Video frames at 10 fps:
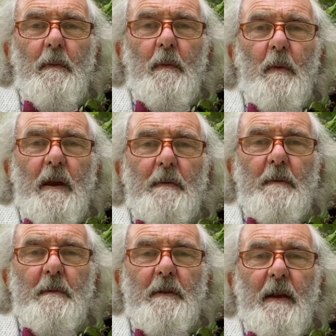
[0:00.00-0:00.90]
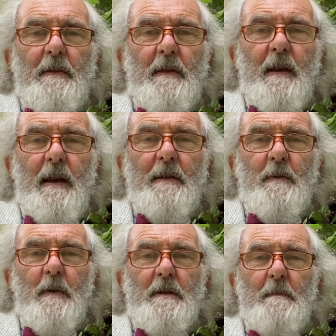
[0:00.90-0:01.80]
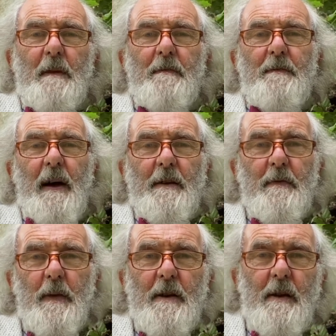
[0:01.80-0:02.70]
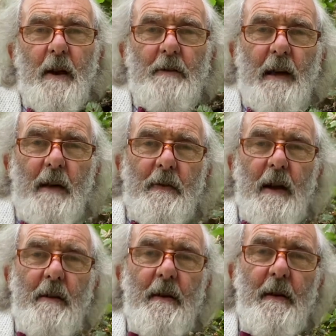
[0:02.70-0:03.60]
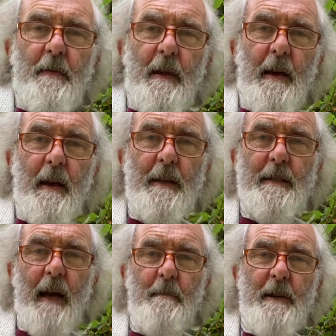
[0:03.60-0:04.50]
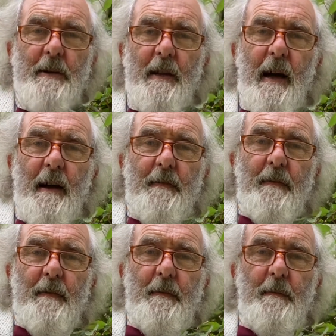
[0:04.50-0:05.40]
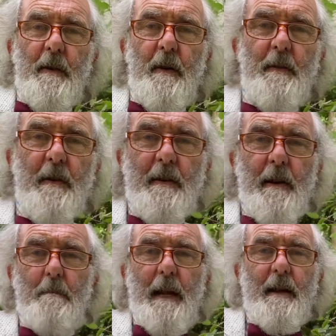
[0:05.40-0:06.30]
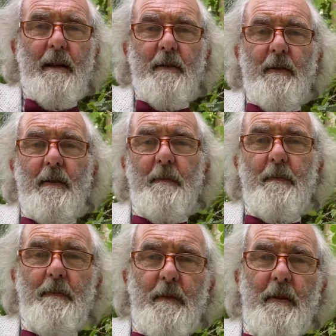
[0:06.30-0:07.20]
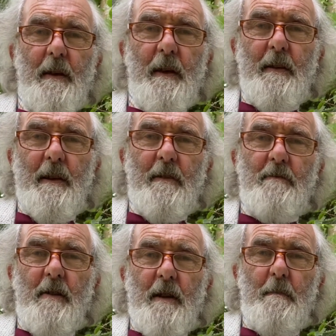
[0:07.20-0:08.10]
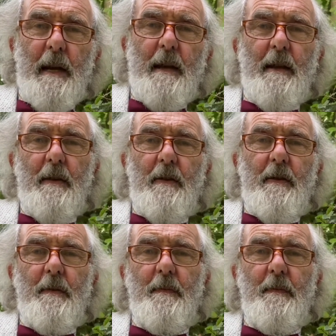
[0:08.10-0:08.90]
one of them says to the others, wouldn't it be fun if we could go down there and establish life on those little planets, little rocky planets?